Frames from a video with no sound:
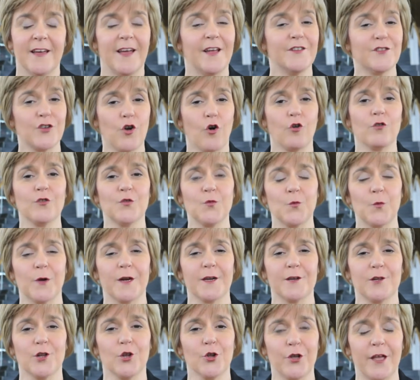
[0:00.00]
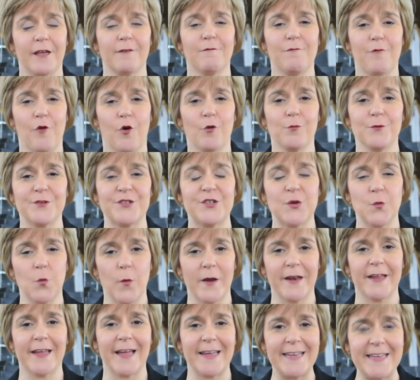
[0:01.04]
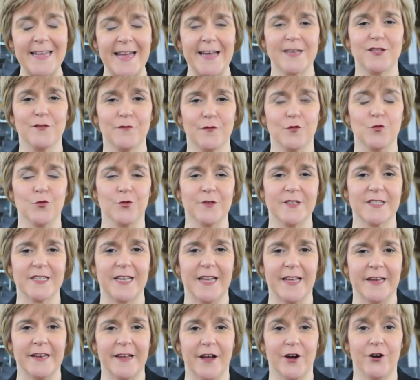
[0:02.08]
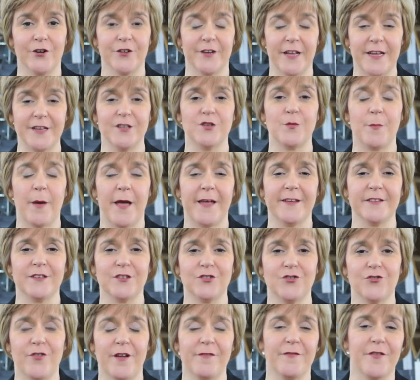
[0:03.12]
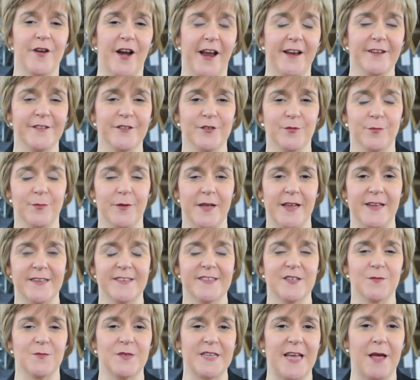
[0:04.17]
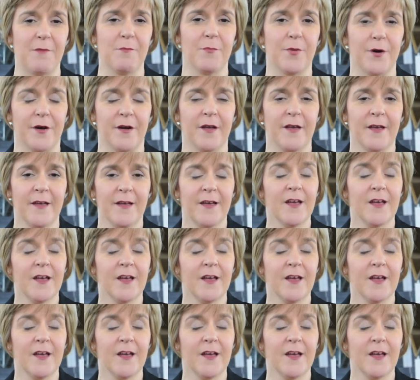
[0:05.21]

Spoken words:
In Scotland, we're looking forward to winning a yes vote in our independence referendum in September.